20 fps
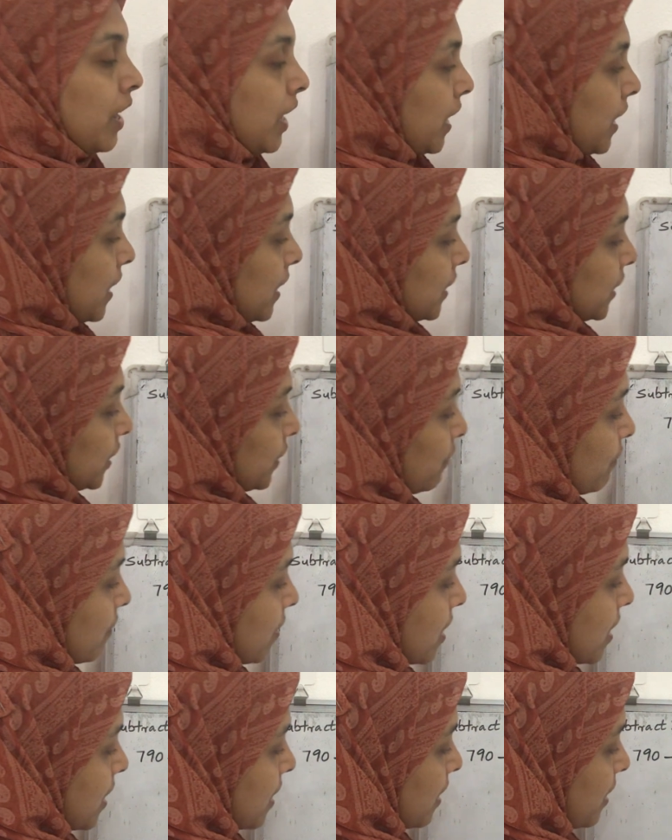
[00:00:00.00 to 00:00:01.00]
Yes,
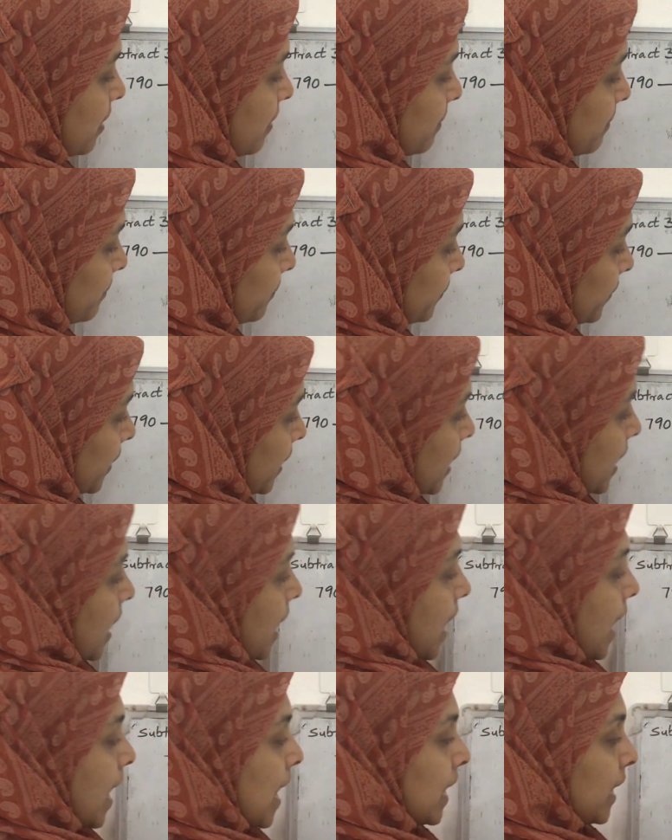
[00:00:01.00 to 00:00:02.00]
1.
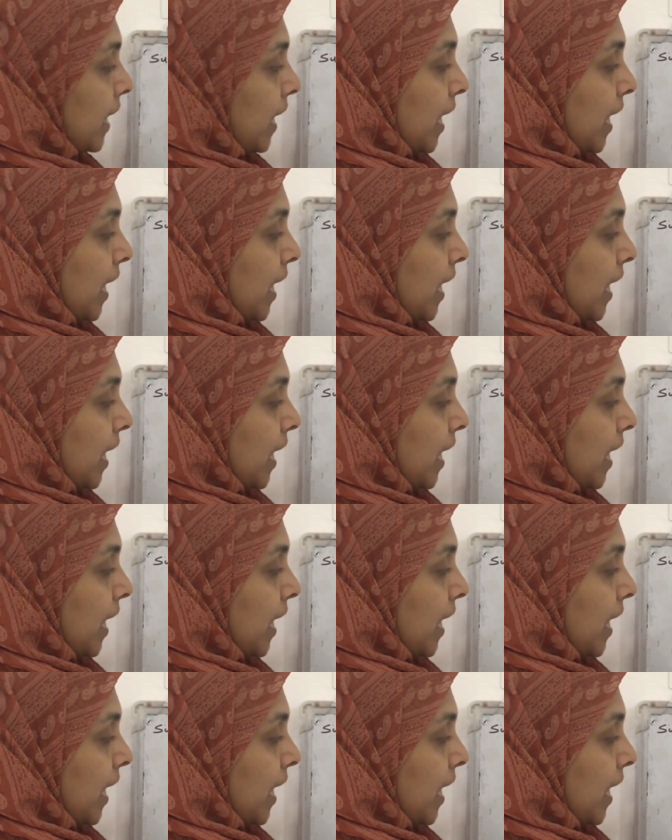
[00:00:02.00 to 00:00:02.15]
And